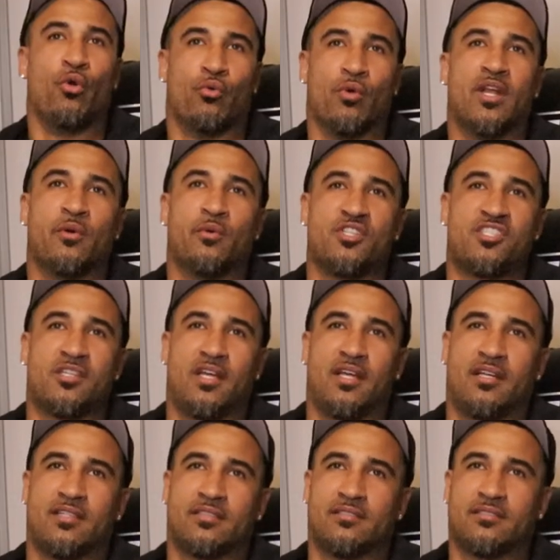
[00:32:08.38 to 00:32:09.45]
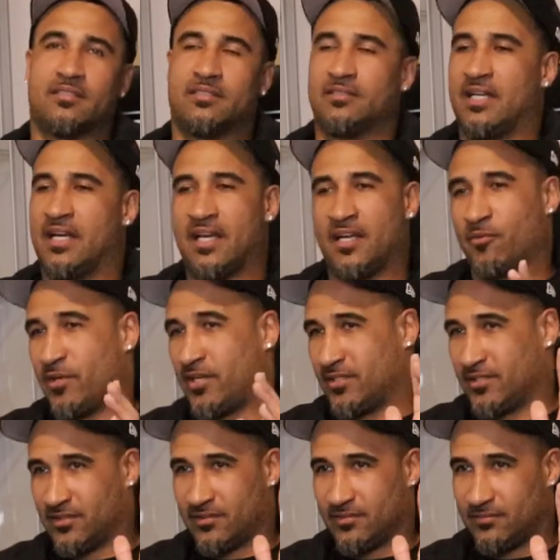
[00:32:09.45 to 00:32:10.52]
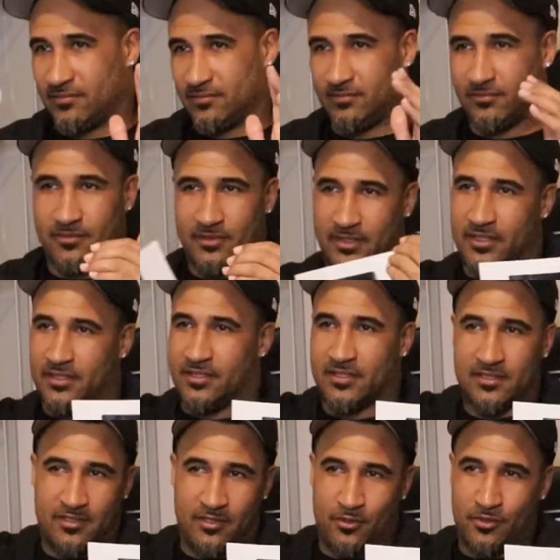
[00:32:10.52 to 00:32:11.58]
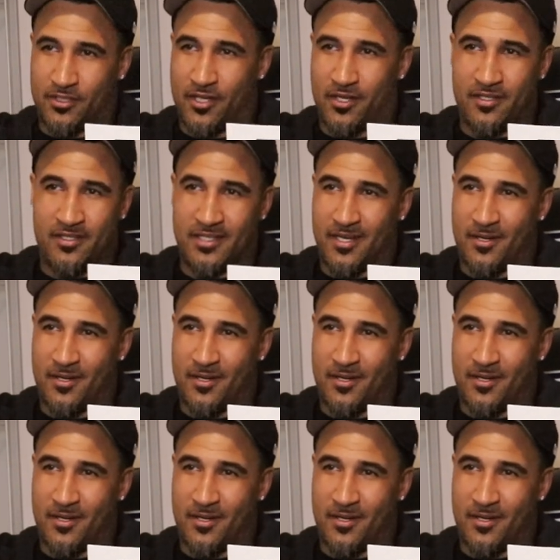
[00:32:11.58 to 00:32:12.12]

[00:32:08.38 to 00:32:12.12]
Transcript: really was just, I ain't racist. He just told y'all he got